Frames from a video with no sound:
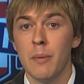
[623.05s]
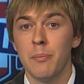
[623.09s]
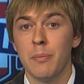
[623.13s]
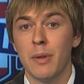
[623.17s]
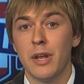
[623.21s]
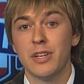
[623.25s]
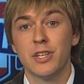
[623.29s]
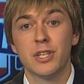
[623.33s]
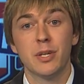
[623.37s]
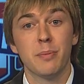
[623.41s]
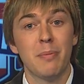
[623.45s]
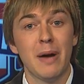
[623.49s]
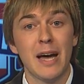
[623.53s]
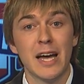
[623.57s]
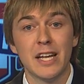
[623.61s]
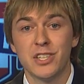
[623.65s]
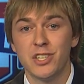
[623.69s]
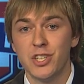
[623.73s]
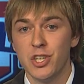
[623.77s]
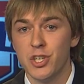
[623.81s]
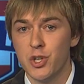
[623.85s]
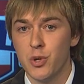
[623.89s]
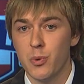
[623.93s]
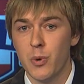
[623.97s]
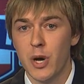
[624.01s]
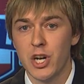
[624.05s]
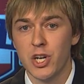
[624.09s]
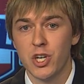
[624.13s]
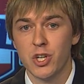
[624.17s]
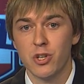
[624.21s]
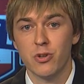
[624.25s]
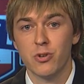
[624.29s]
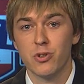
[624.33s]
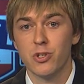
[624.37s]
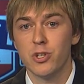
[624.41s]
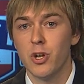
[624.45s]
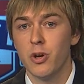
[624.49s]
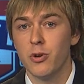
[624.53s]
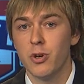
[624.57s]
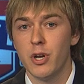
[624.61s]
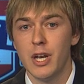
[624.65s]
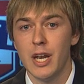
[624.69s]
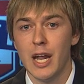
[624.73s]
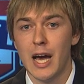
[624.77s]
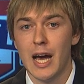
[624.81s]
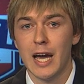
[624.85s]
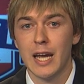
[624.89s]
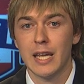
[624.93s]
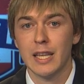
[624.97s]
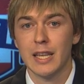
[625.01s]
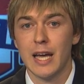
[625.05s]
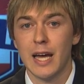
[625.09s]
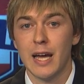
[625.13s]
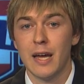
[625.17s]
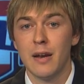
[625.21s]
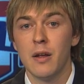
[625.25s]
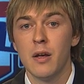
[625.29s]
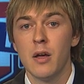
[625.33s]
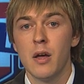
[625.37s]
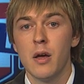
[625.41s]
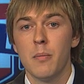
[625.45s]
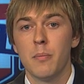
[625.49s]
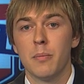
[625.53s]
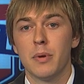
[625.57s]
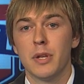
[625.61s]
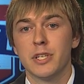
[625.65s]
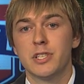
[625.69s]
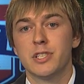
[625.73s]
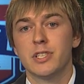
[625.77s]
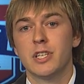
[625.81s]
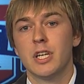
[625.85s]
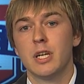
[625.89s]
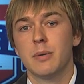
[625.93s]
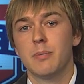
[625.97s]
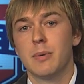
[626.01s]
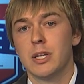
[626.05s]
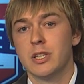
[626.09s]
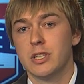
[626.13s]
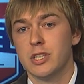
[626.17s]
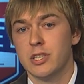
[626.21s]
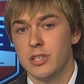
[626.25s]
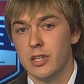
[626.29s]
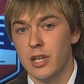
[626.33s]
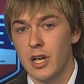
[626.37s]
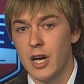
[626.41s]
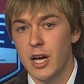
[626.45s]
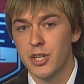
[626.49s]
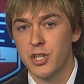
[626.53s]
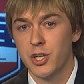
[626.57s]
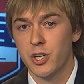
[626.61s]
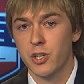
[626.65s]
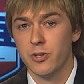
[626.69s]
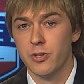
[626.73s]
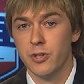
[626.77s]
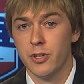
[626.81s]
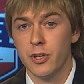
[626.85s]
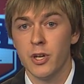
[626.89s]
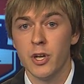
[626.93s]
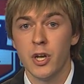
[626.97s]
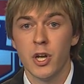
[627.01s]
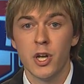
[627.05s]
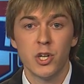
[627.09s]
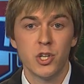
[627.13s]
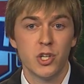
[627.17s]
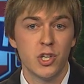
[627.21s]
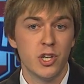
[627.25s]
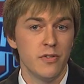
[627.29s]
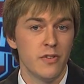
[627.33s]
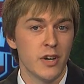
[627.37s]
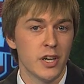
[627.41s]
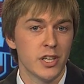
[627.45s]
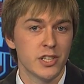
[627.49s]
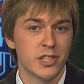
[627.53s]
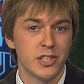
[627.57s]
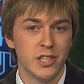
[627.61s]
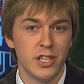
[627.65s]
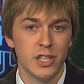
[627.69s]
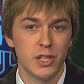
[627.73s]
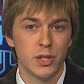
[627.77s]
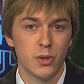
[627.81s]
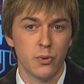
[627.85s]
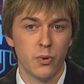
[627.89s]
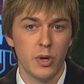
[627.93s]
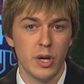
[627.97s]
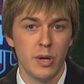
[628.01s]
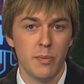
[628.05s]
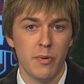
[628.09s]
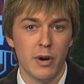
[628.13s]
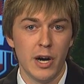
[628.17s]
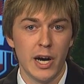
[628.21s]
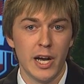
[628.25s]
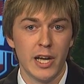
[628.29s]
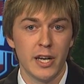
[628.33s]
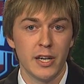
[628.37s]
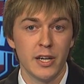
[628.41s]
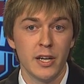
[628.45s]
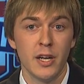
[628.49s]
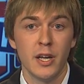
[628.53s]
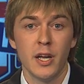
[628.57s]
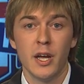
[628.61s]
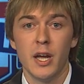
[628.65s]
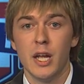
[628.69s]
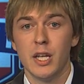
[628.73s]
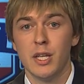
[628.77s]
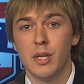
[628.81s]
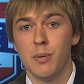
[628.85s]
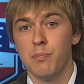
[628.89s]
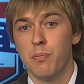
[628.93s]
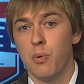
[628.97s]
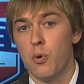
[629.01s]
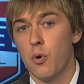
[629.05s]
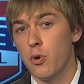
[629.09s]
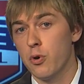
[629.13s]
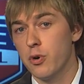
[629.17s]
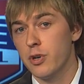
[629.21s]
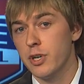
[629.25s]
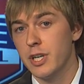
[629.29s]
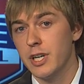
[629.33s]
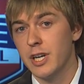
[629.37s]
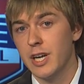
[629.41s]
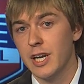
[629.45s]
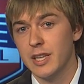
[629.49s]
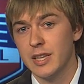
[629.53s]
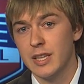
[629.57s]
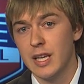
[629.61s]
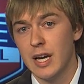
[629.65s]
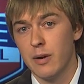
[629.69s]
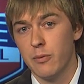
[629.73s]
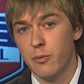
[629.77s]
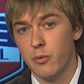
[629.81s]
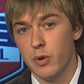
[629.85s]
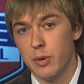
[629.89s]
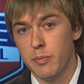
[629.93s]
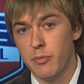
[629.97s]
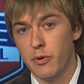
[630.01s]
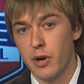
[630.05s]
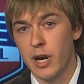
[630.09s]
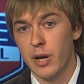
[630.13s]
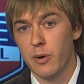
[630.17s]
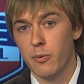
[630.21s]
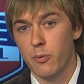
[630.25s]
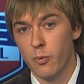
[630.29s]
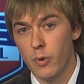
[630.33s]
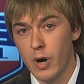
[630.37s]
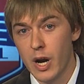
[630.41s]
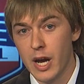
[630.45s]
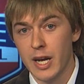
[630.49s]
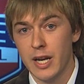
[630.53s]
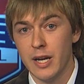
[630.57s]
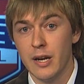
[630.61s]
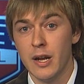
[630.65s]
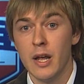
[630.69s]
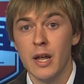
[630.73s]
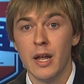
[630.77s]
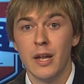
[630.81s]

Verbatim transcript: Now, this is a bad situation, there's no denying that, but let's think about this logically. Chivas needs a rebrand, it's important to get that rebrand right.